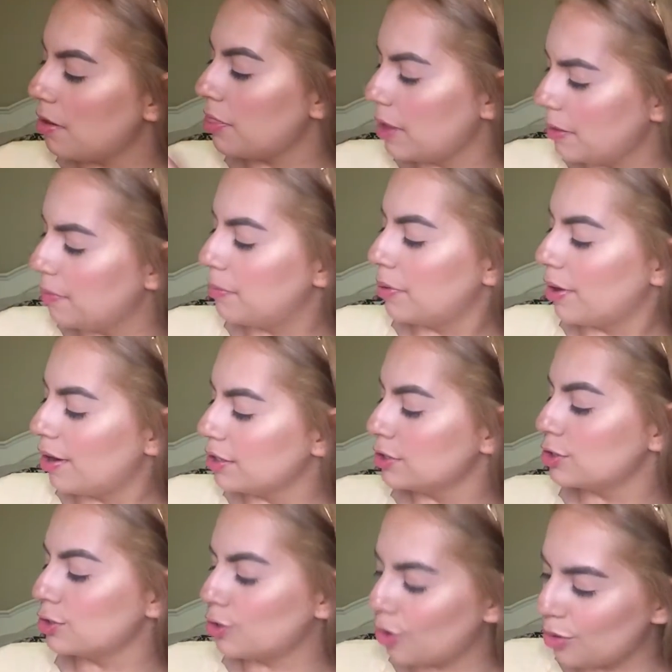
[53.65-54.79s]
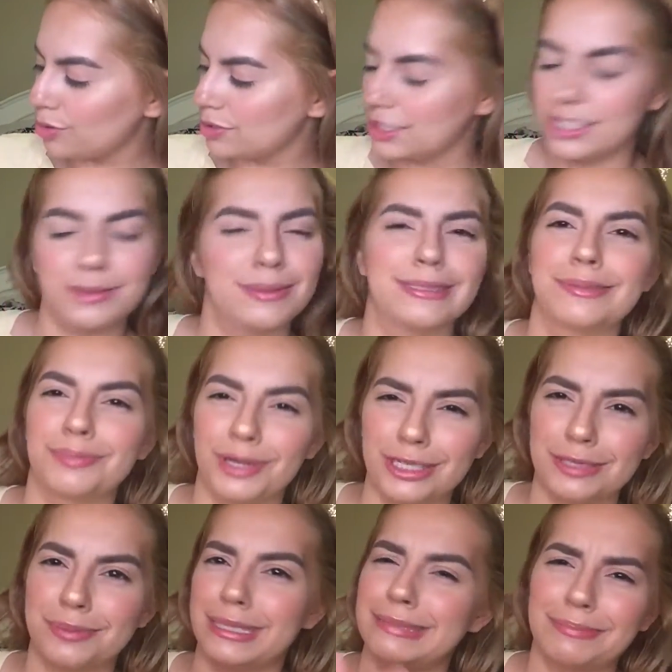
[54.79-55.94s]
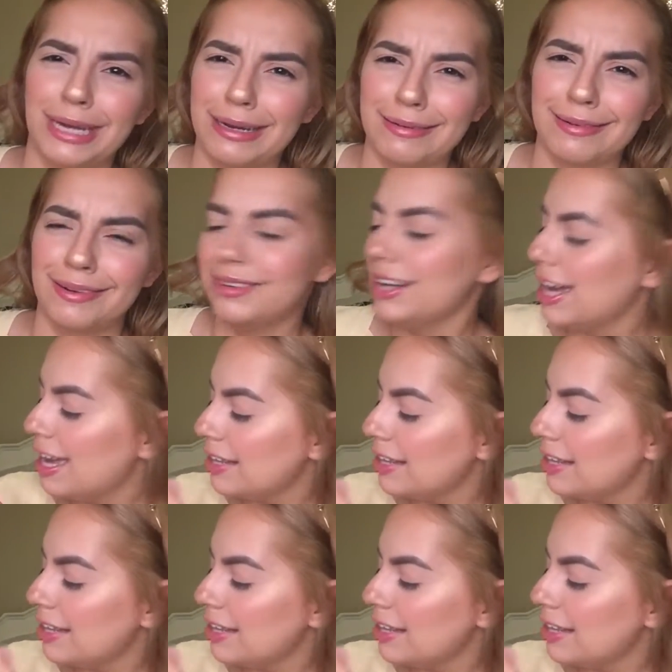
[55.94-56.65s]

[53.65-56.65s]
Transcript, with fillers: the bronze goals. I was about to say bronze babe. I don't know.